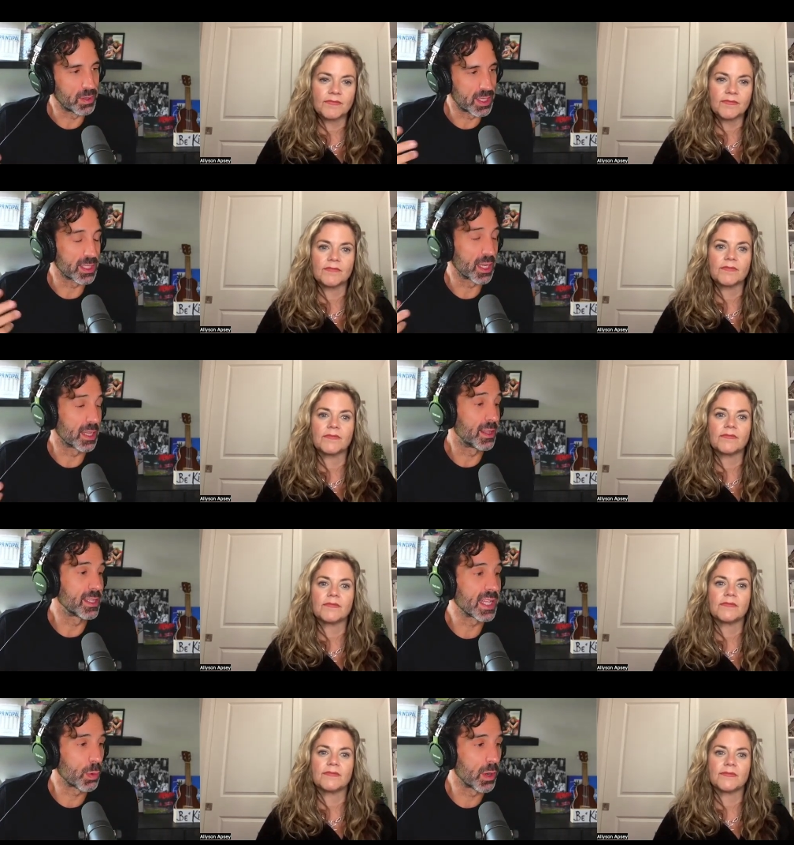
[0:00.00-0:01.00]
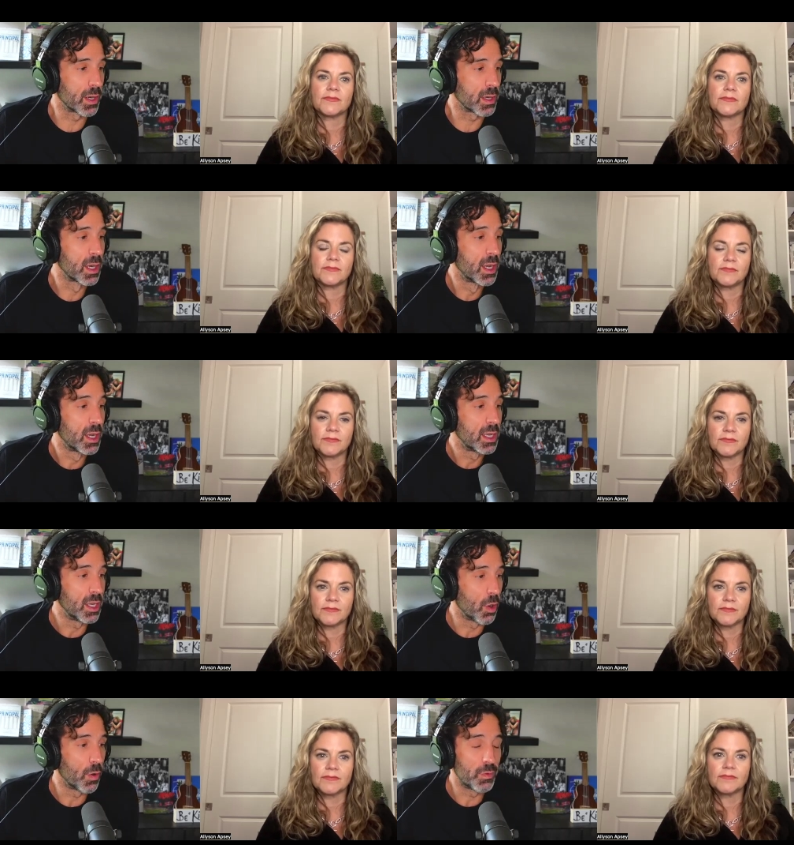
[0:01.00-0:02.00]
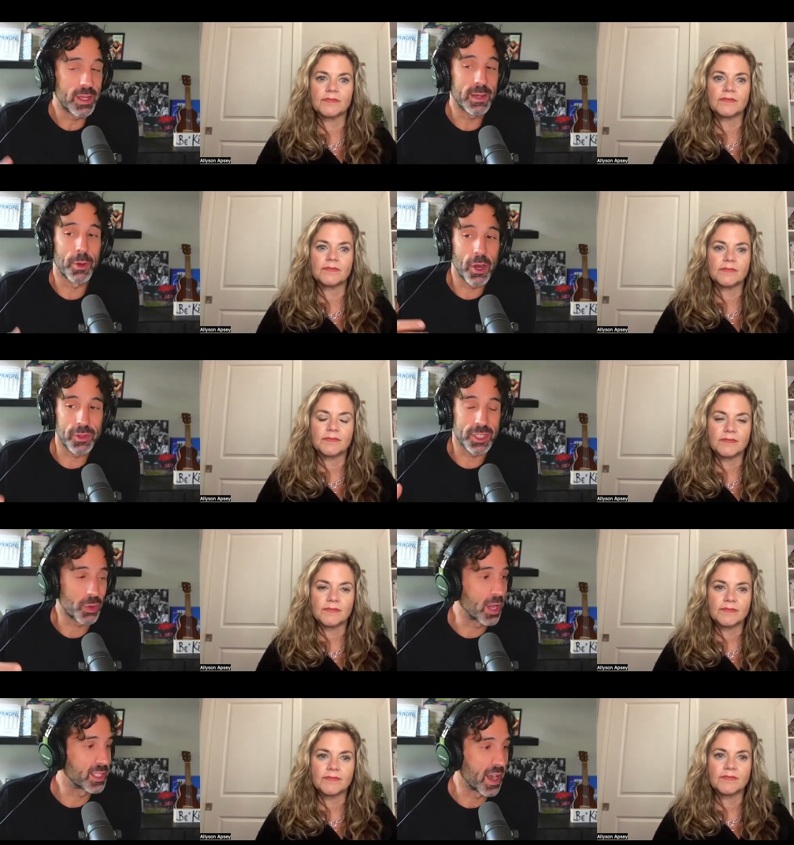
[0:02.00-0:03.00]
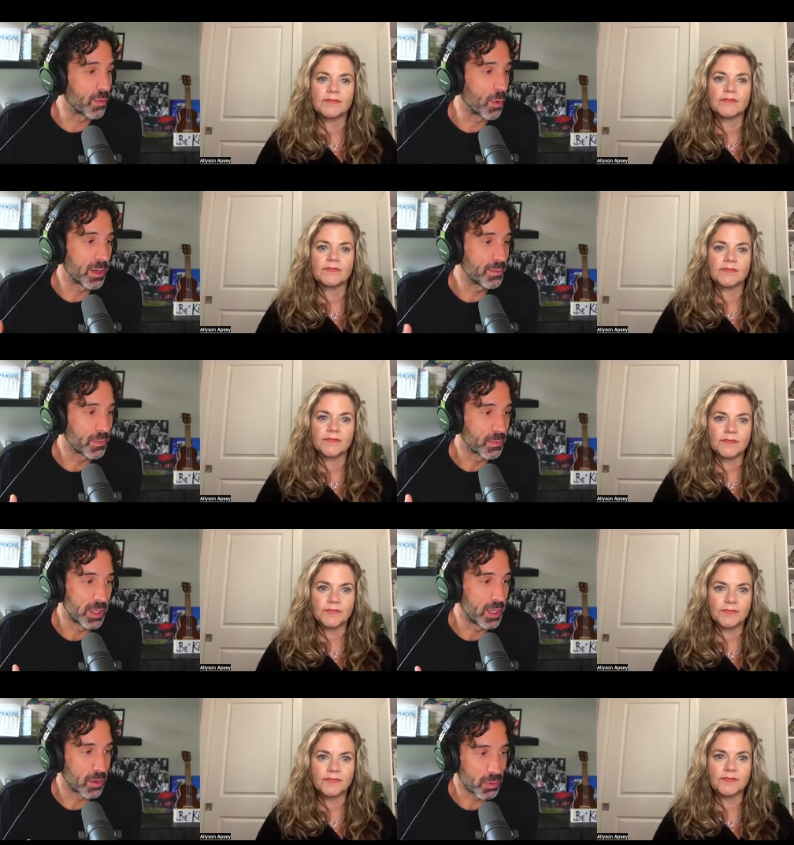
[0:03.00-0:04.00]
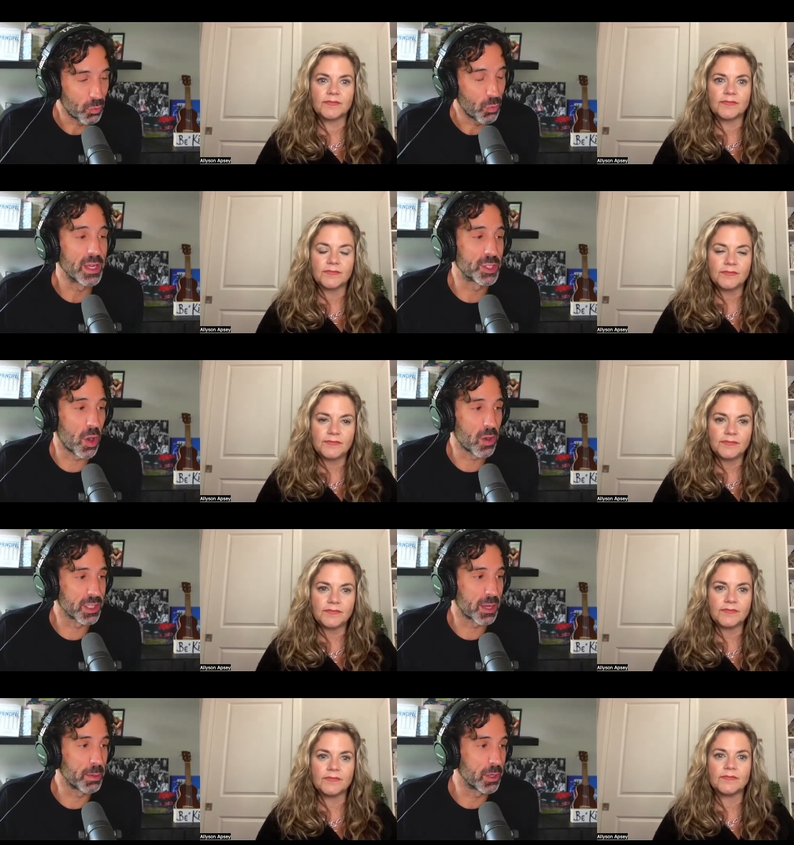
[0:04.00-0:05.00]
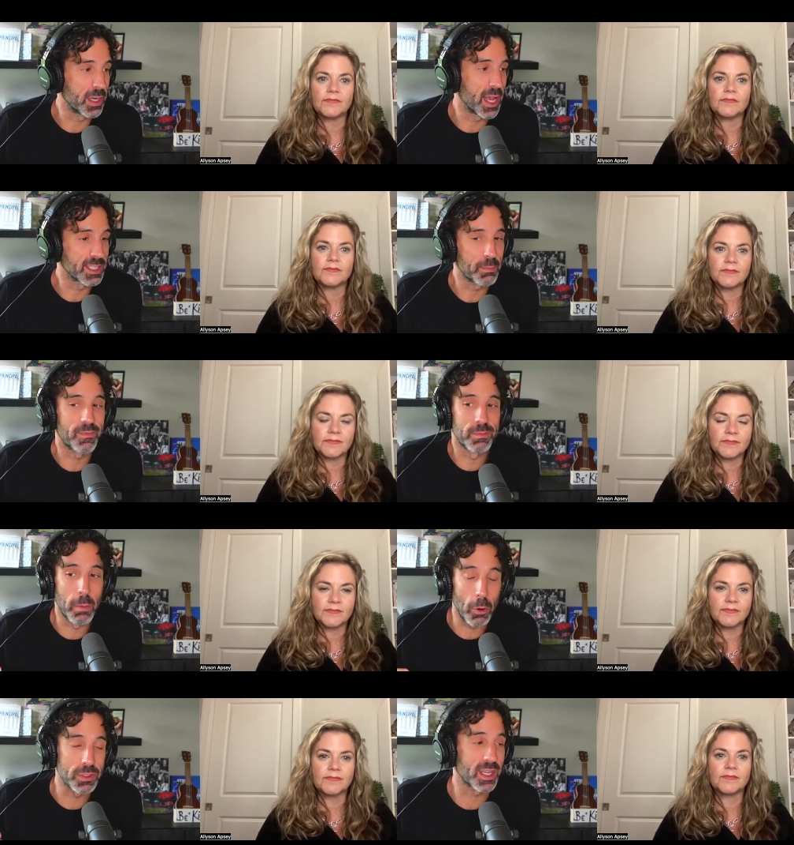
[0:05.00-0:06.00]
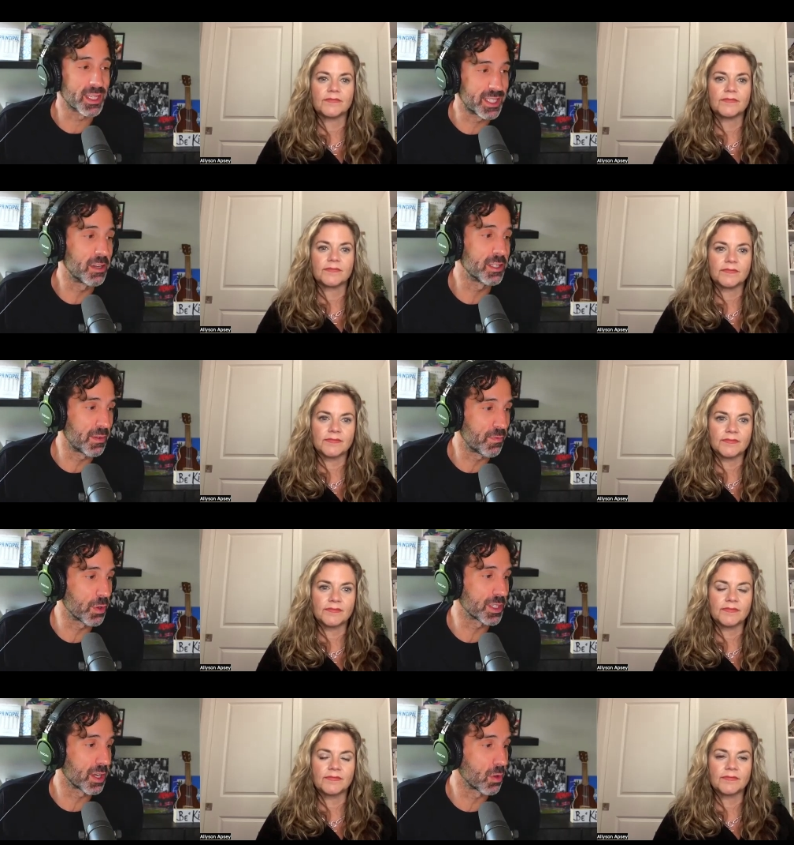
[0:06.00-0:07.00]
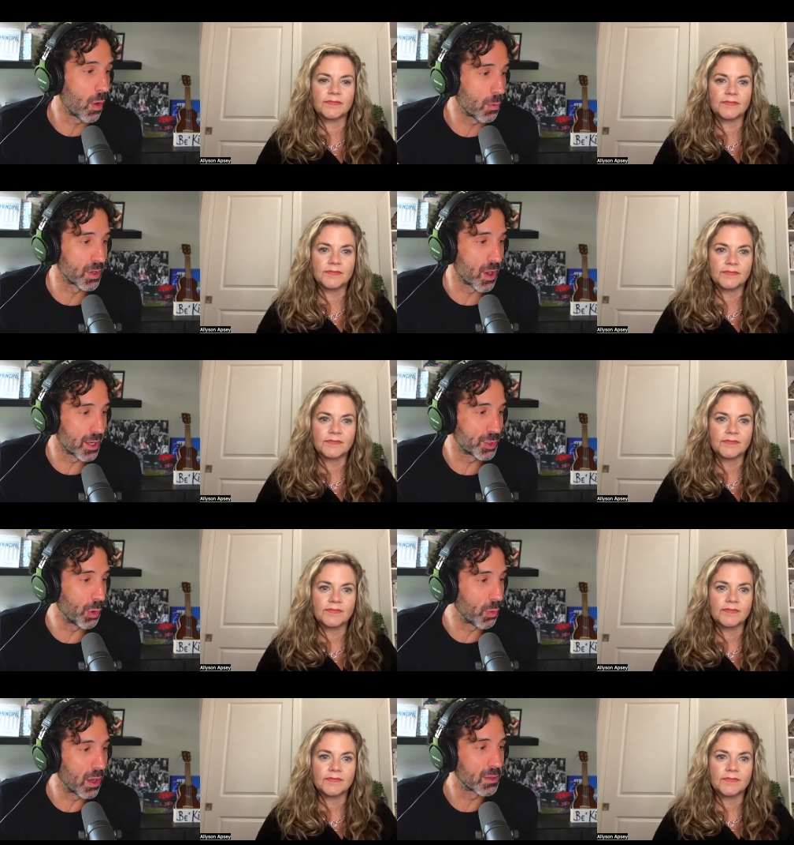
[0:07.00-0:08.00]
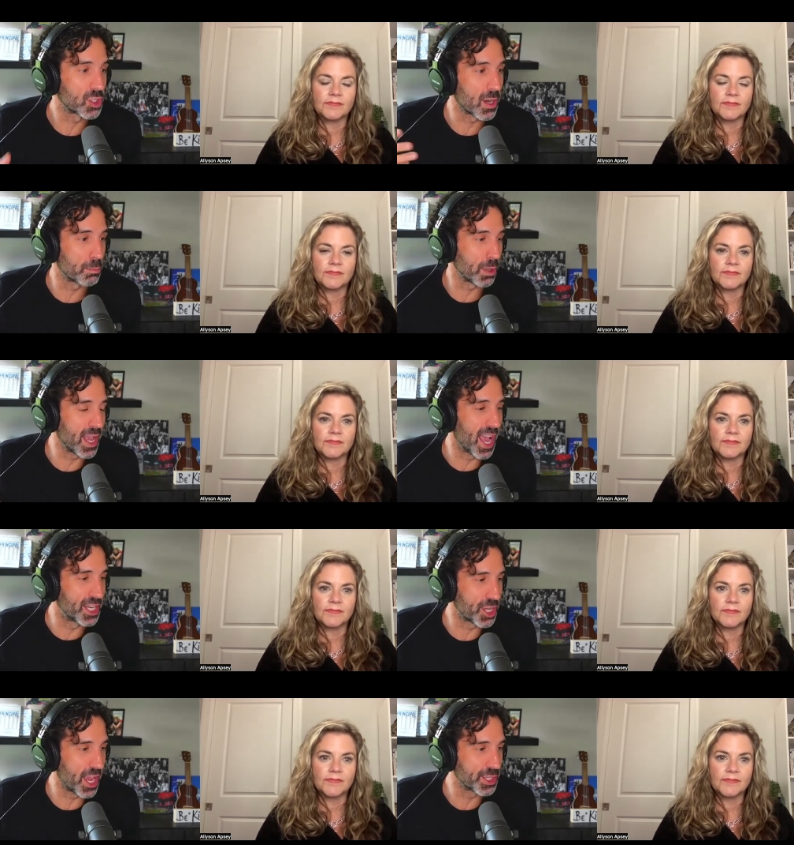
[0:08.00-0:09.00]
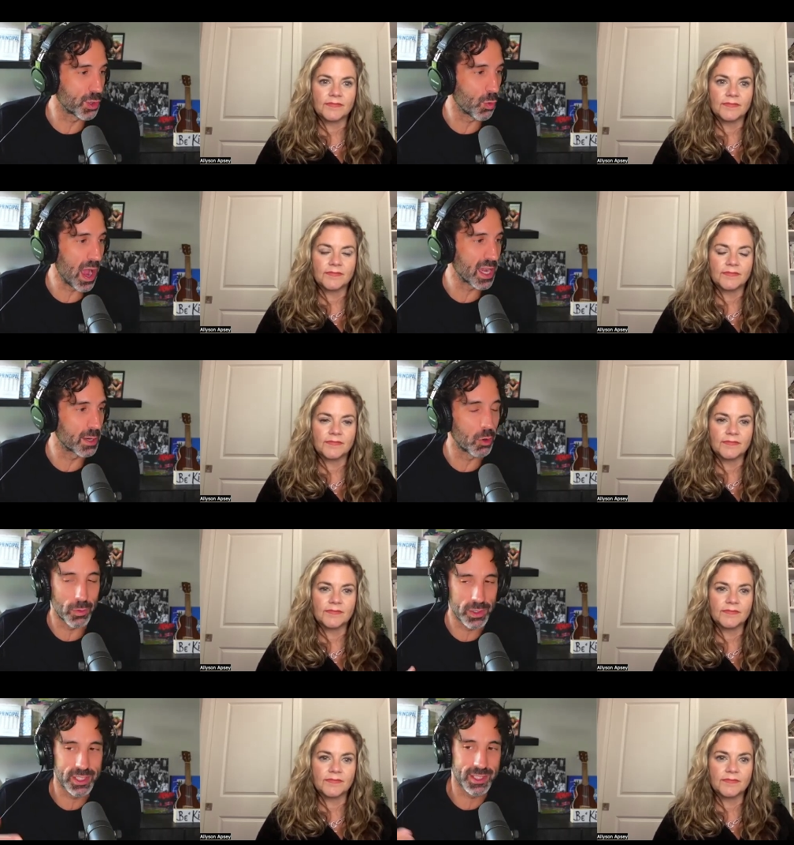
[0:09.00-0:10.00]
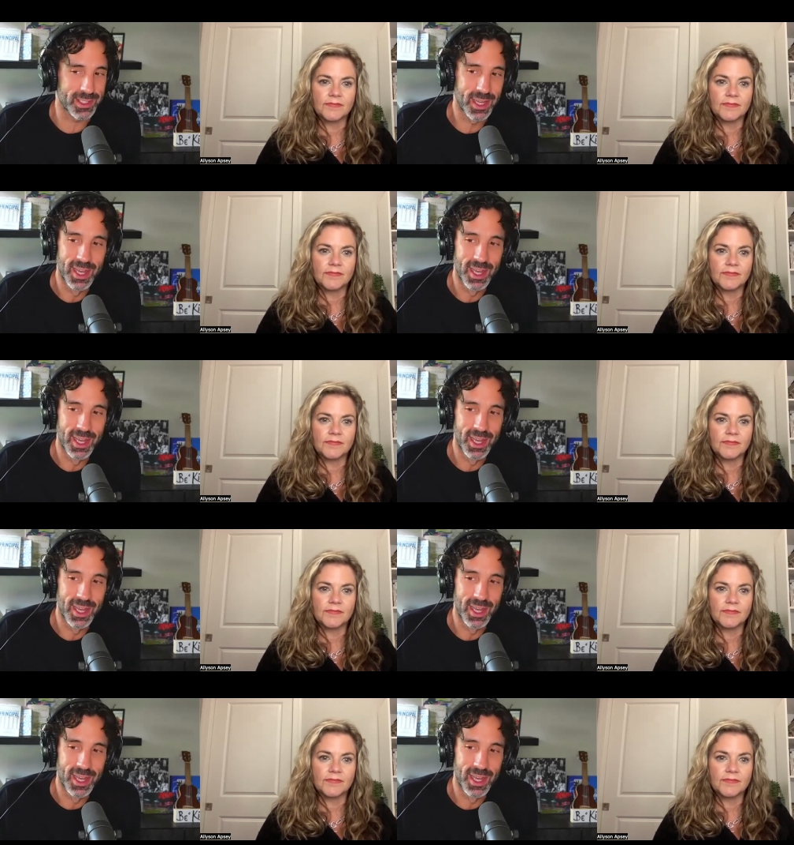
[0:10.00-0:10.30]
Speaker 1: Because I think that's where you know if we can bring out the strengths in everyone, we are way stronger as a community as opposed to continuously focusing on what we're not doing well and trying to play educational whack a mole, which is